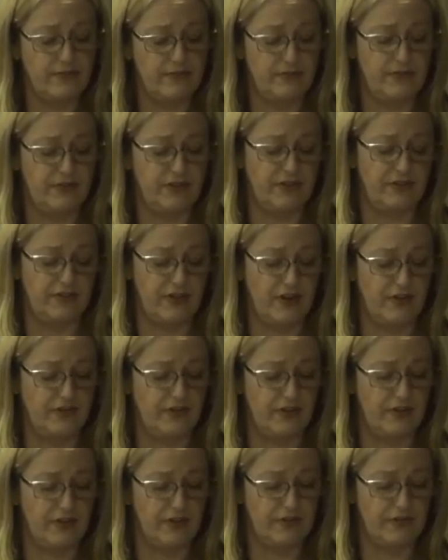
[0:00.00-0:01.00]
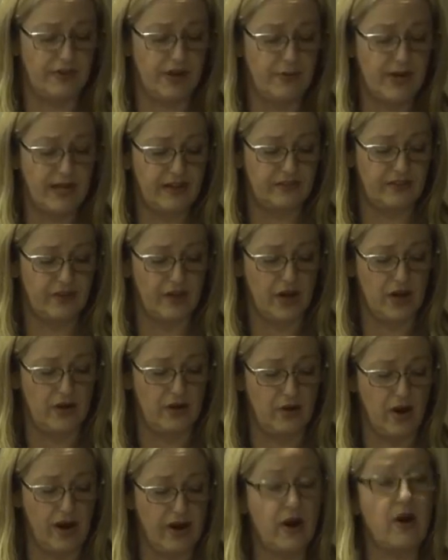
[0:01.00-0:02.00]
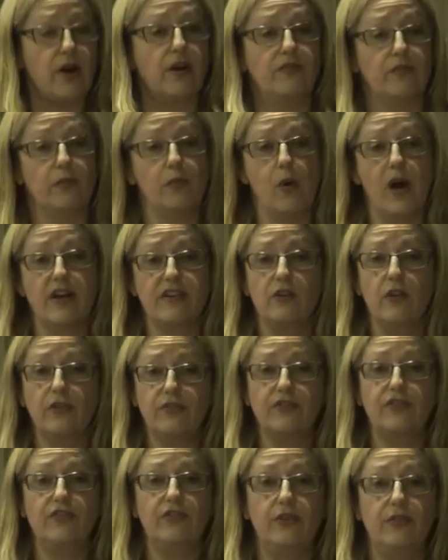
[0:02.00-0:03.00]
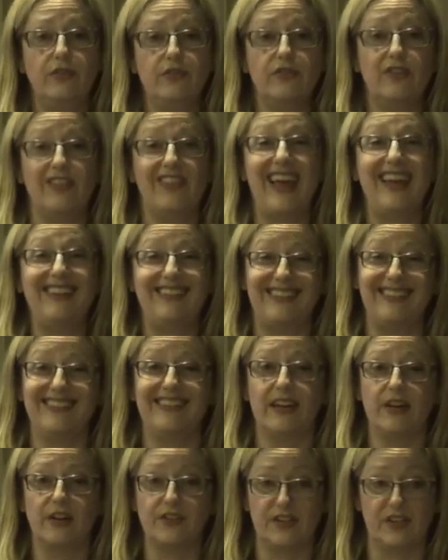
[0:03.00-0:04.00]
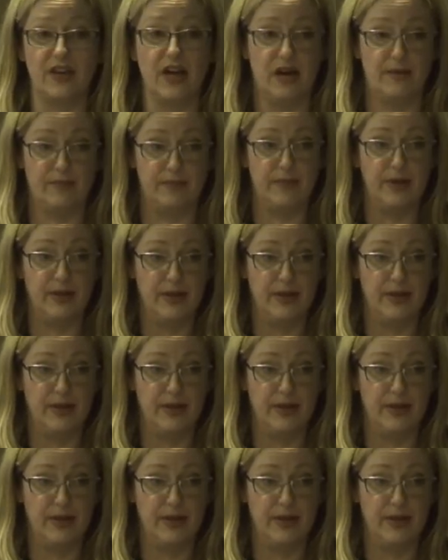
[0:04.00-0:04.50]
just under 3 weeks ago, I heard from quite a lot of students that they didn't dare to come.